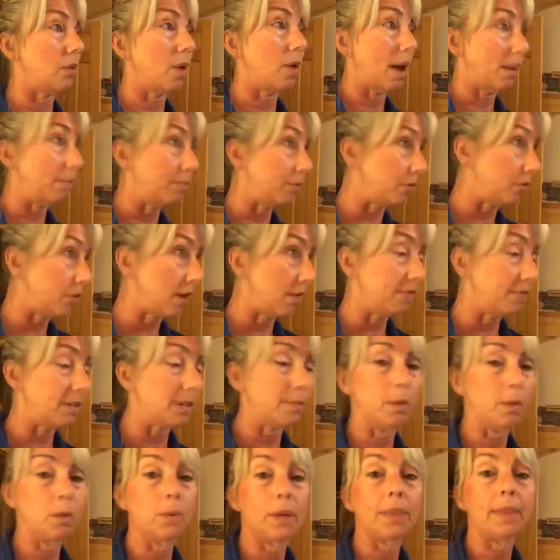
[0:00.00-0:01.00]
I'm real
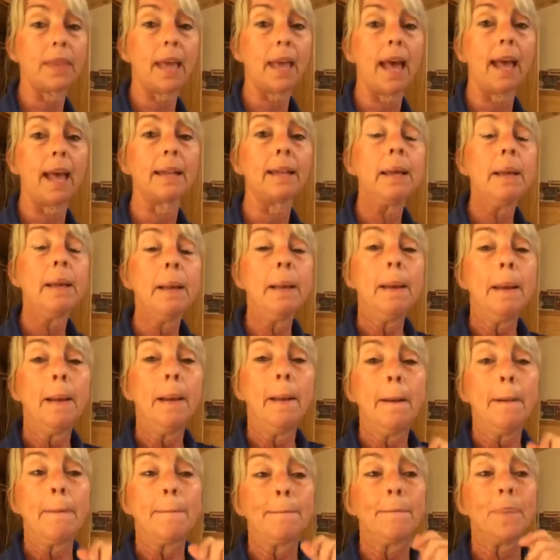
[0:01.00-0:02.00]
comfortable with that.
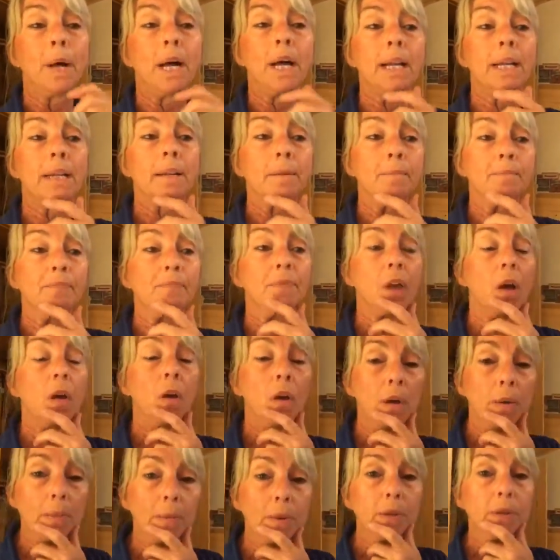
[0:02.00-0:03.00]
But the
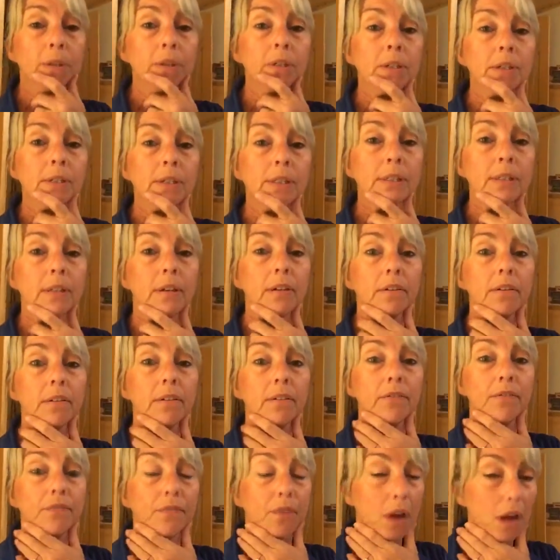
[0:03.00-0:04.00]
homeowner's
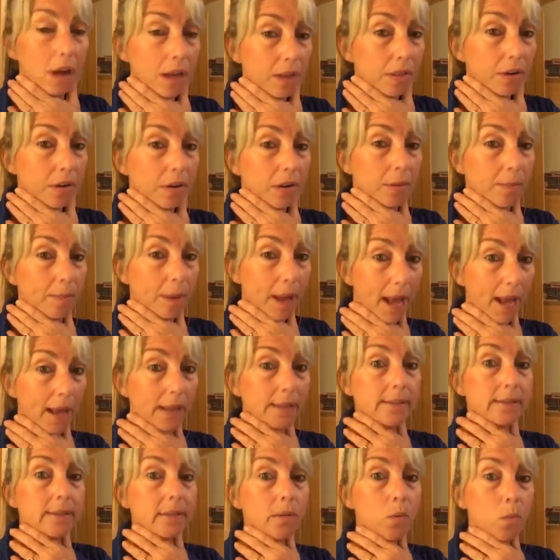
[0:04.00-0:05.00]
father
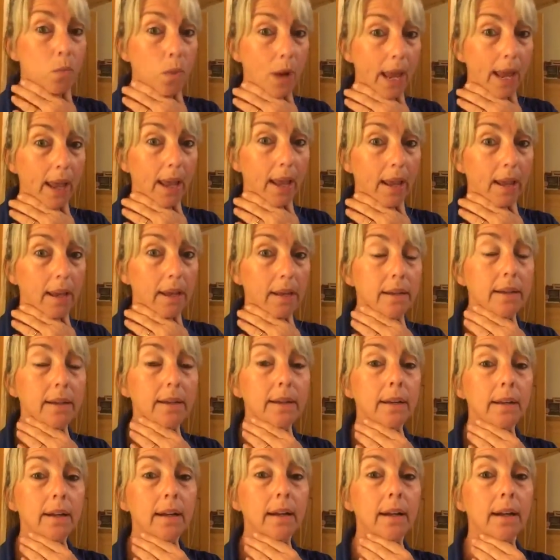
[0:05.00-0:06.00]
passed away
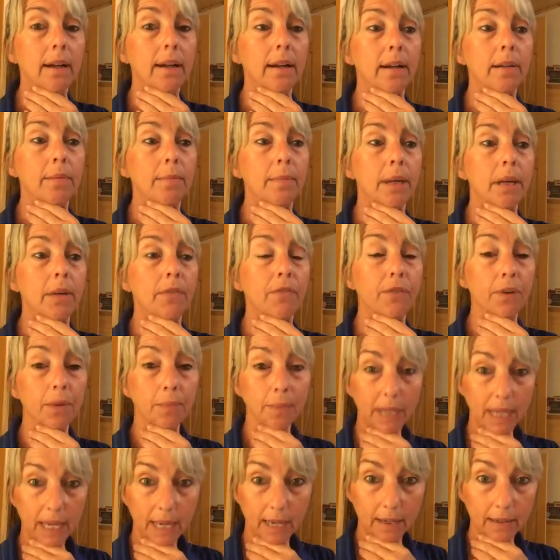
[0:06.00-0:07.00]
from
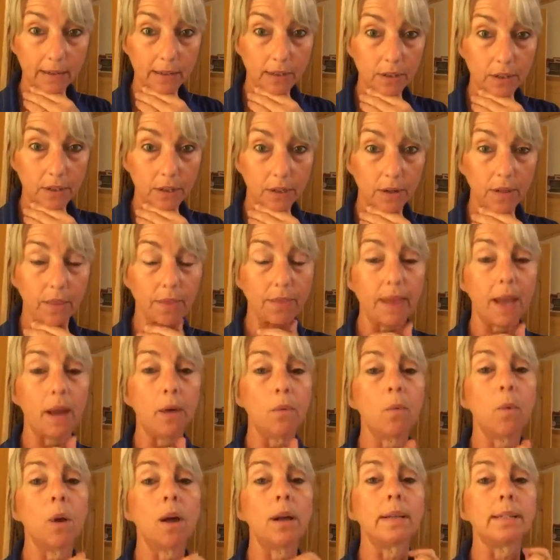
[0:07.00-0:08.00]
cancer
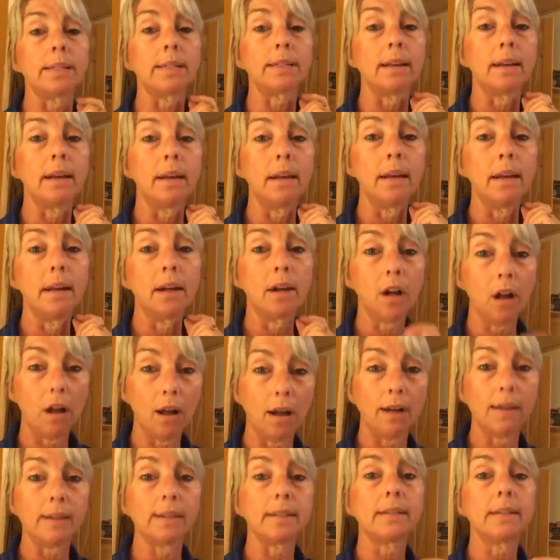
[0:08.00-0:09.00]
that was
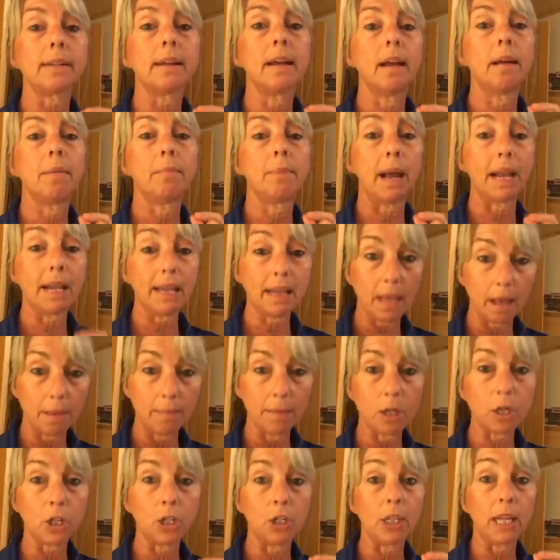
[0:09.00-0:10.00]
caused by
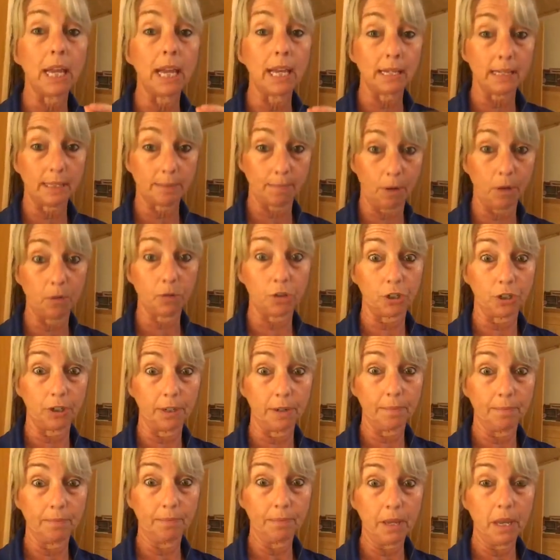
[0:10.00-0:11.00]
chemical exposure.
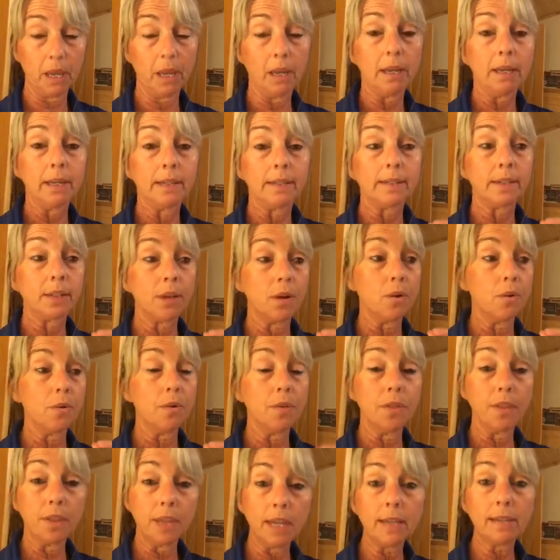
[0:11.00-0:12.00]
So
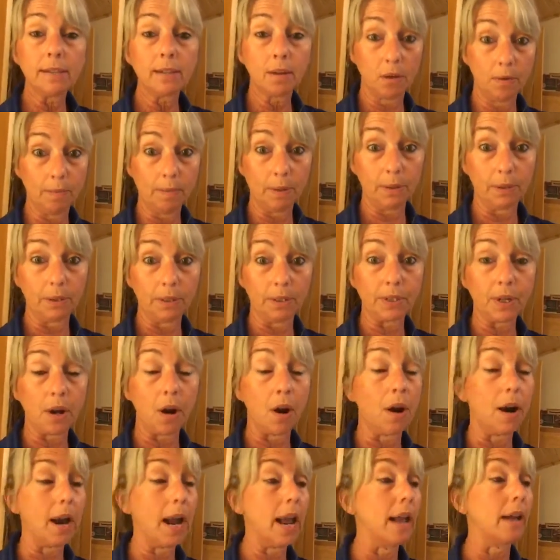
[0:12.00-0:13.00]
these homeowners
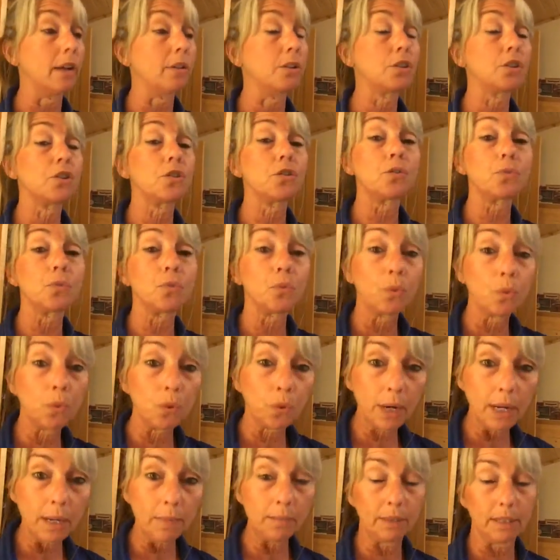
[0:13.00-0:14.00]
are
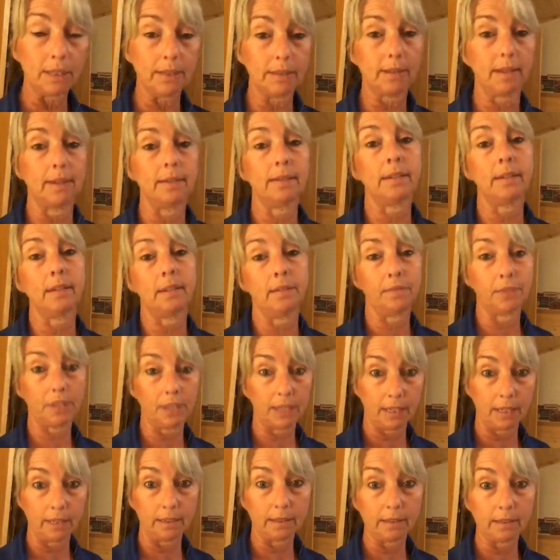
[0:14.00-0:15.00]
extremely sensitive to
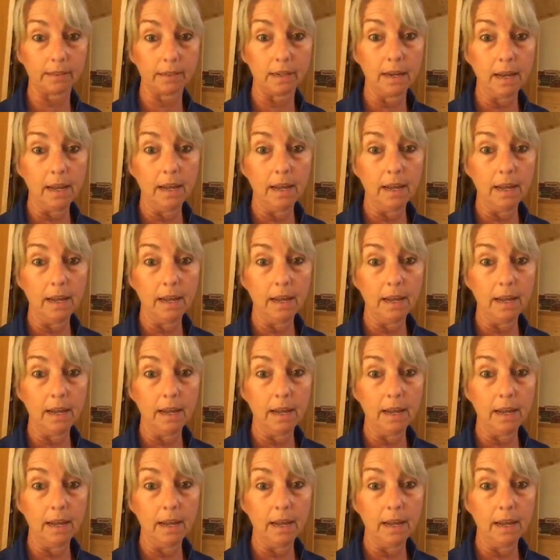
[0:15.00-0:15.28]
this